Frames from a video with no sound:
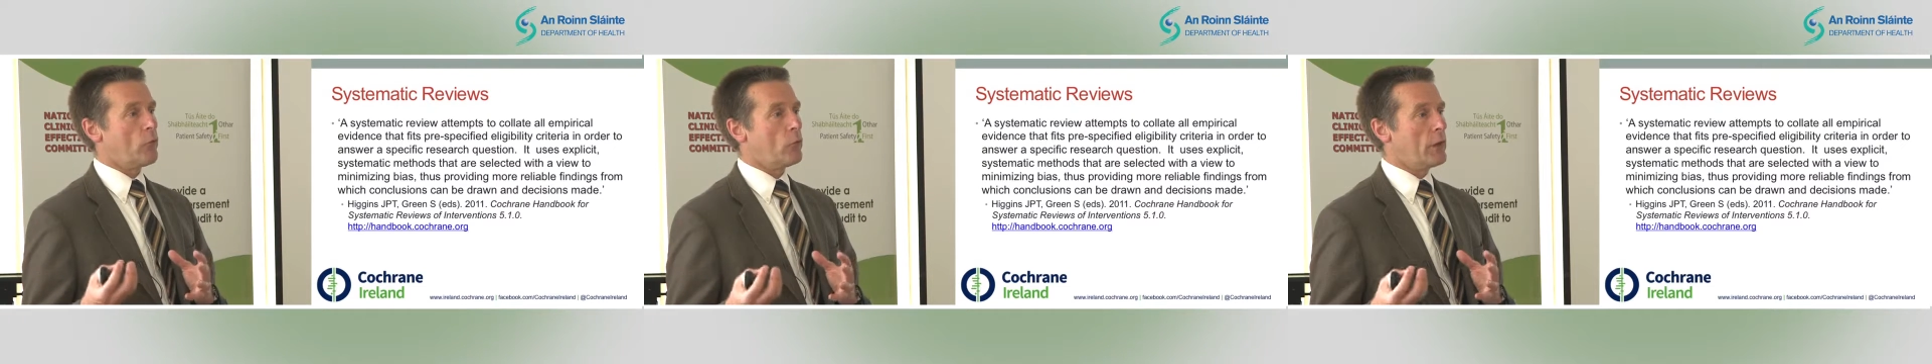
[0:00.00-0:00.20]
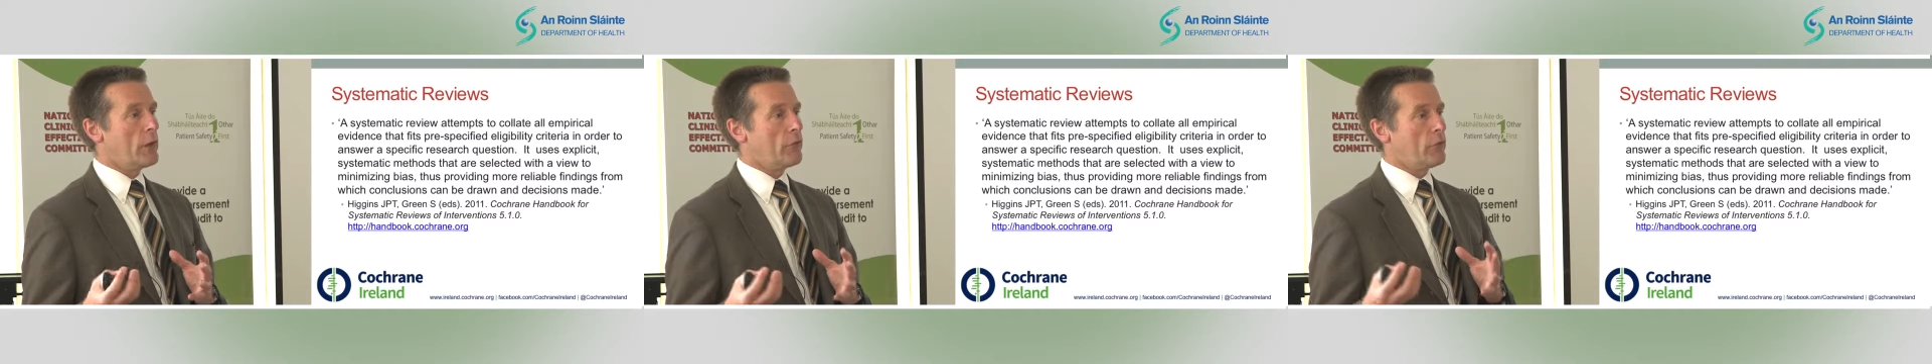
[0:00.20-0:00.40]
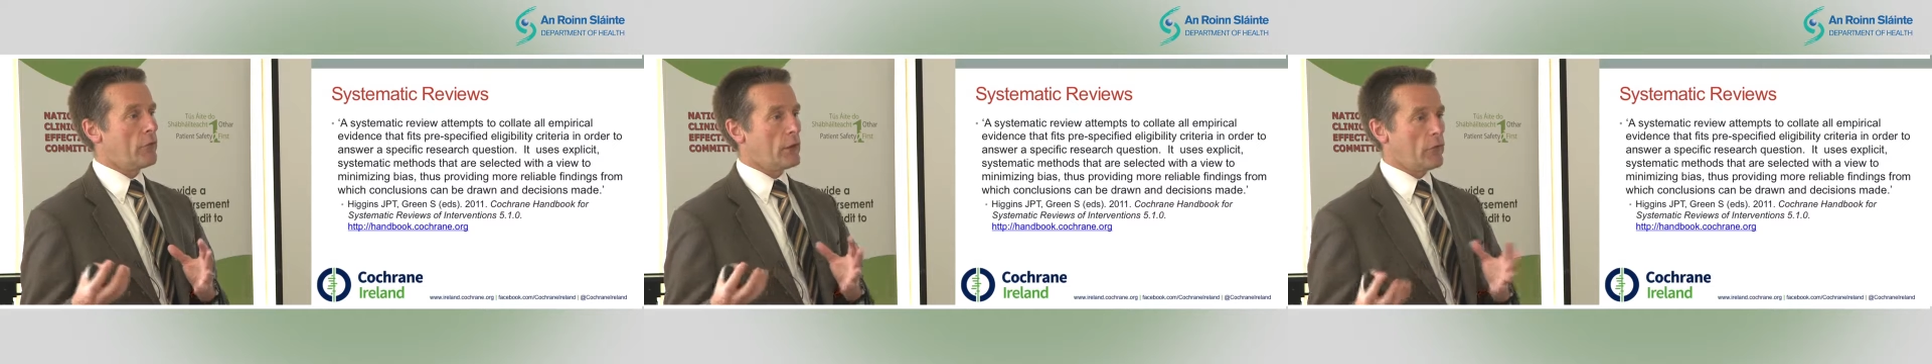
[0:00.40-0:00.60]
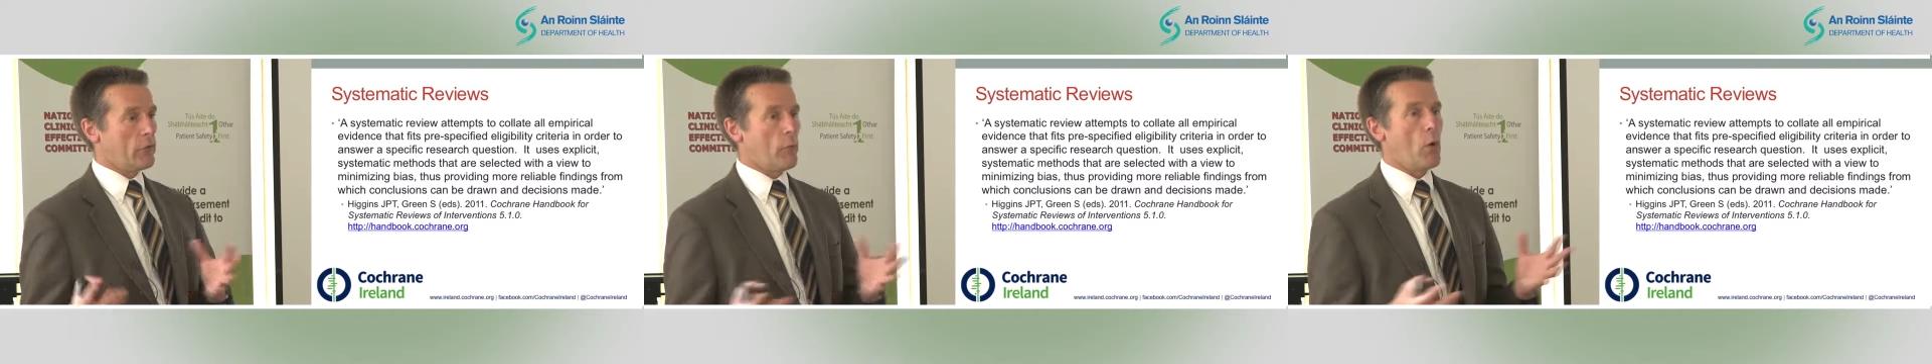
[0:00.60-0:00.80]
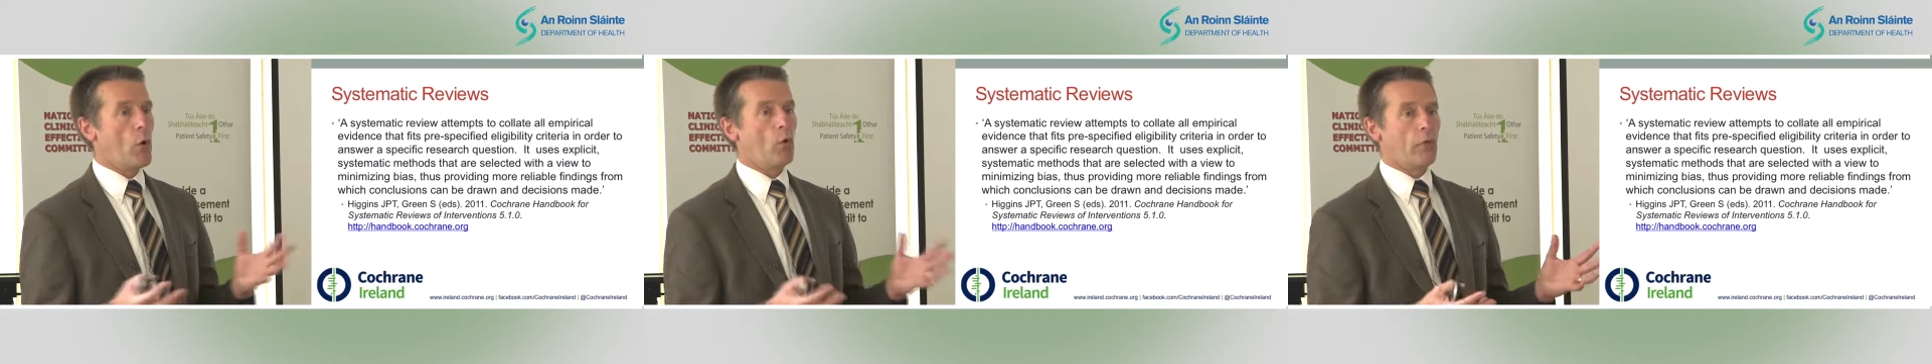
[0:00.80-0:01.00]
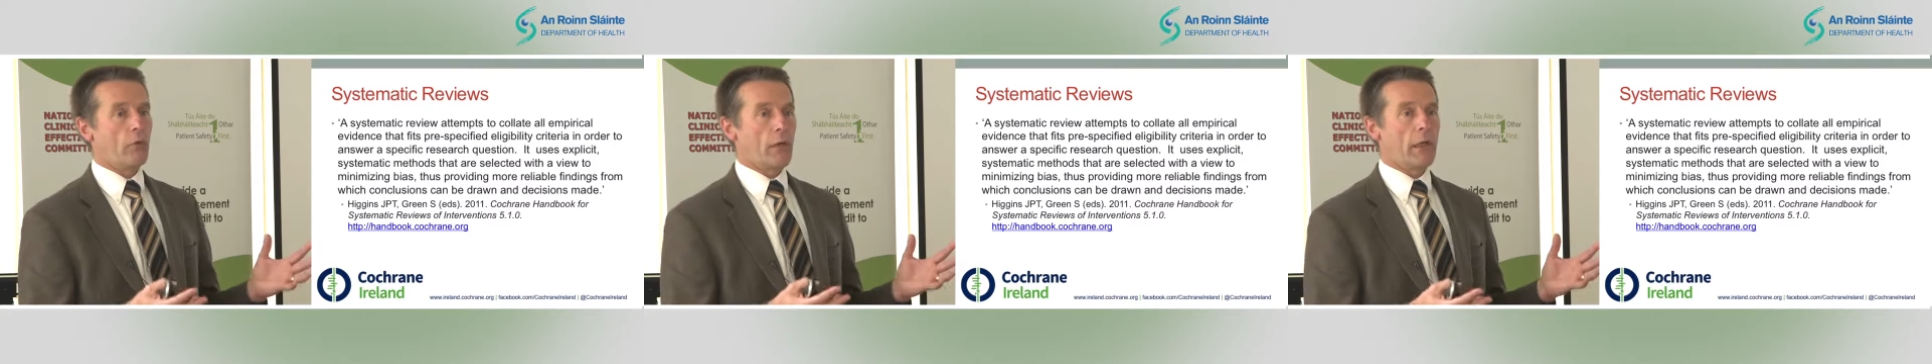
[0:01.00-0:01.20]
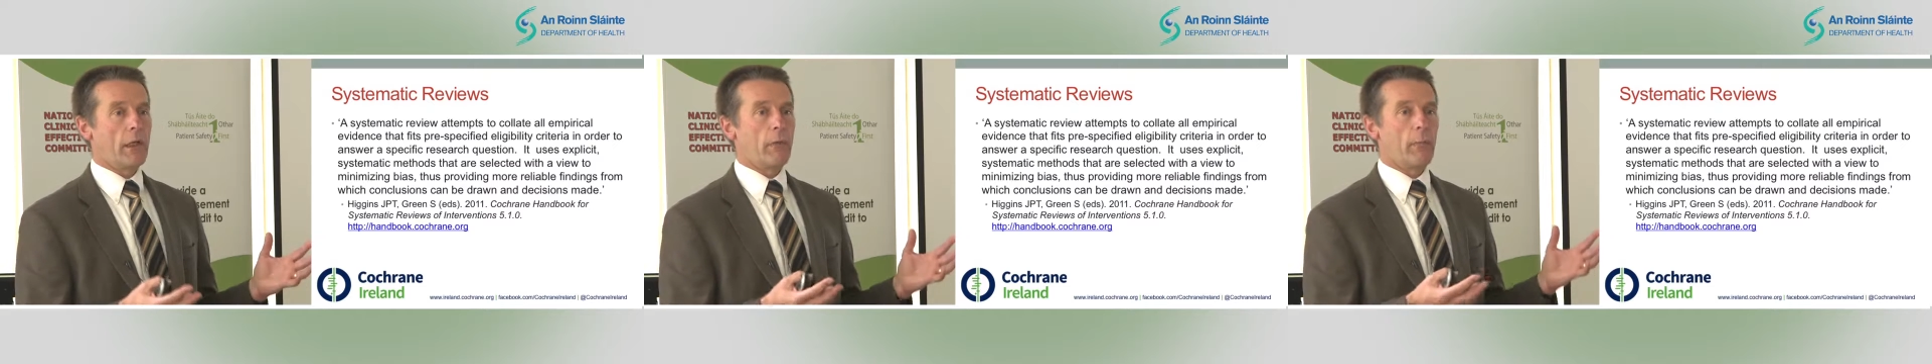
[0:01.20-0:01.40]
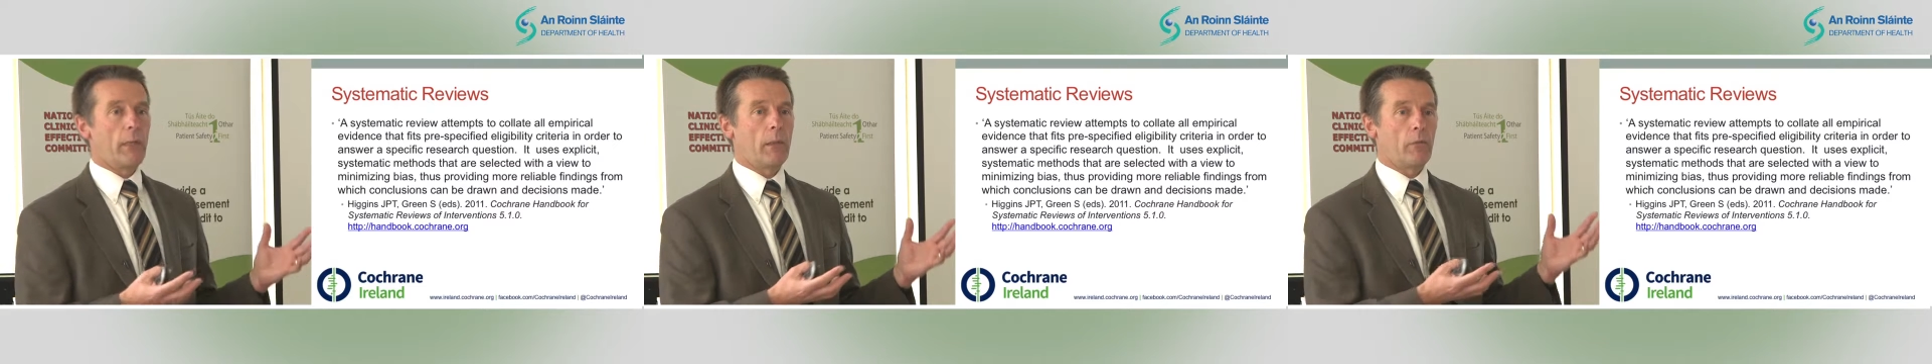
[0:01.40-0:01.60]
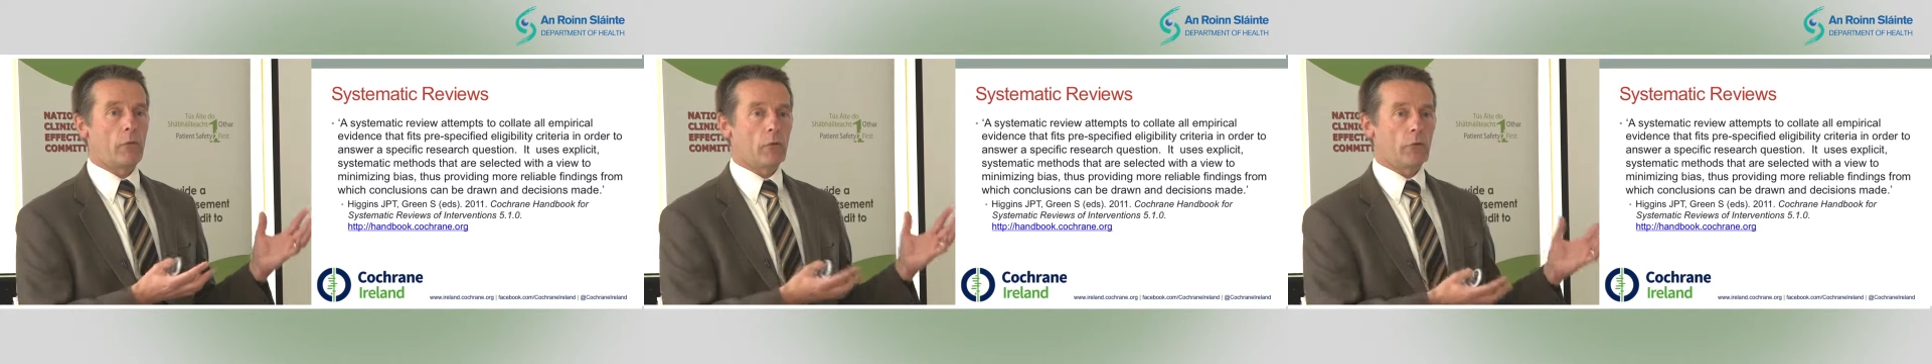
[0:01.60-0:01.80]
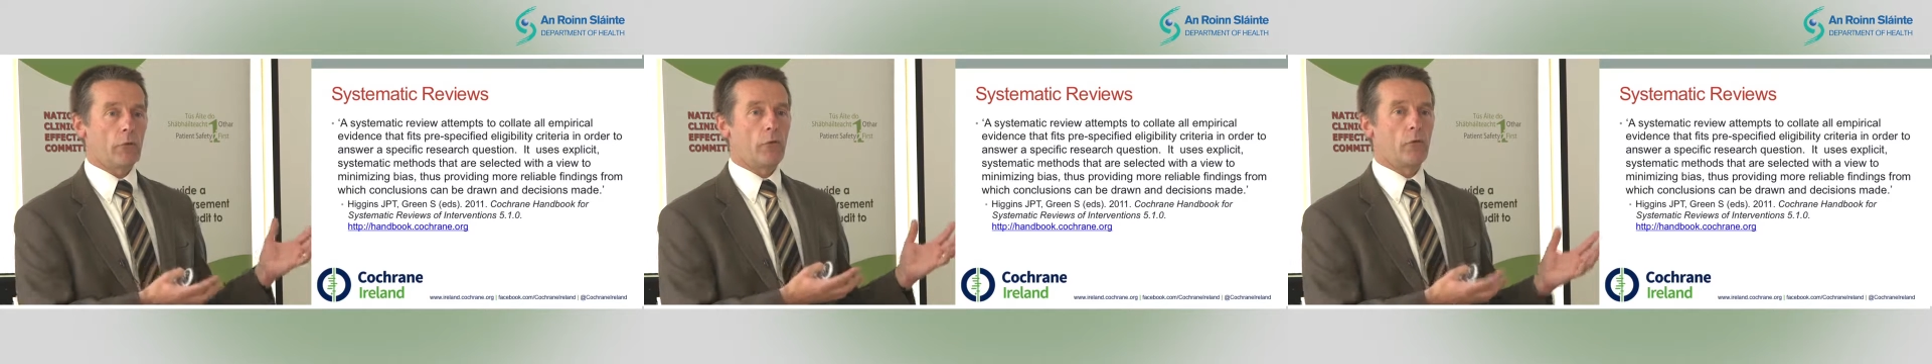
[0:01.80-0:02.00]
reason that's motivating
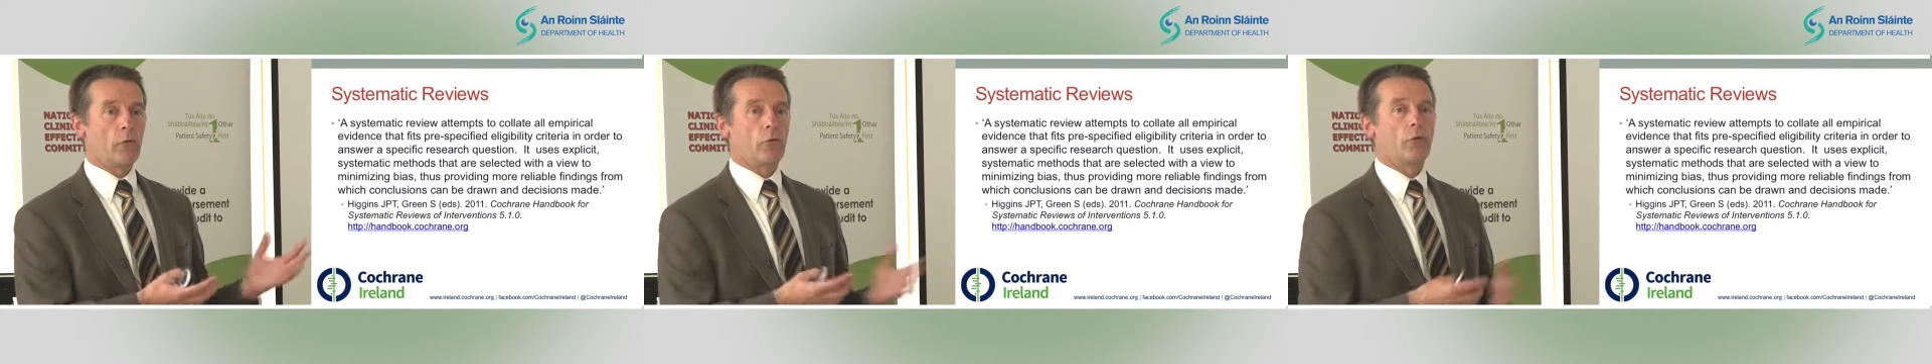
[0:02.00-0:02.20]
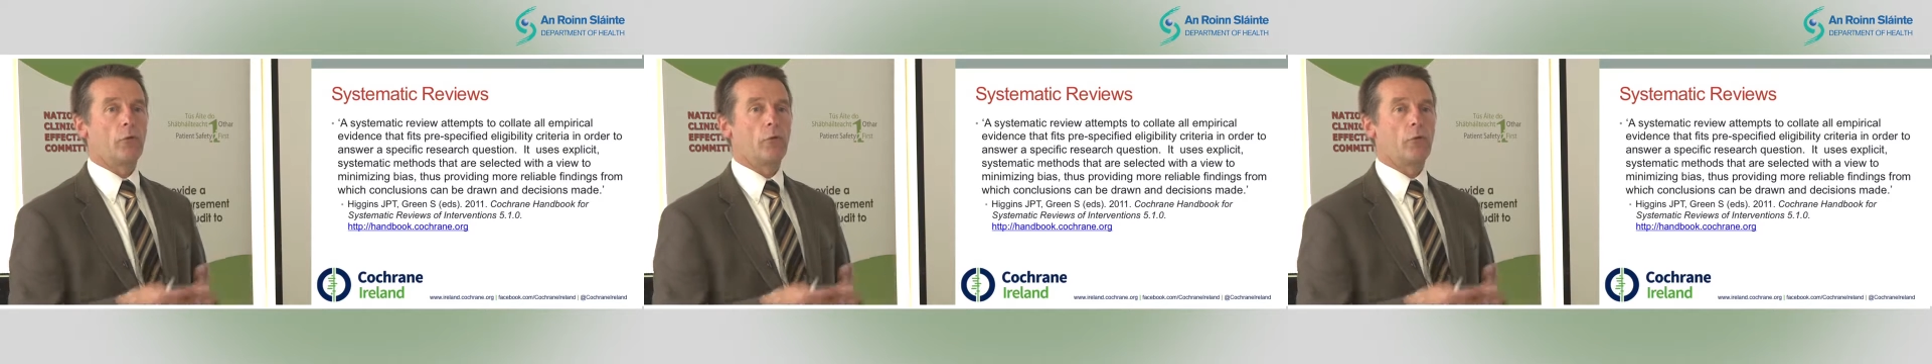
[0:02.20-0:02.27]
people to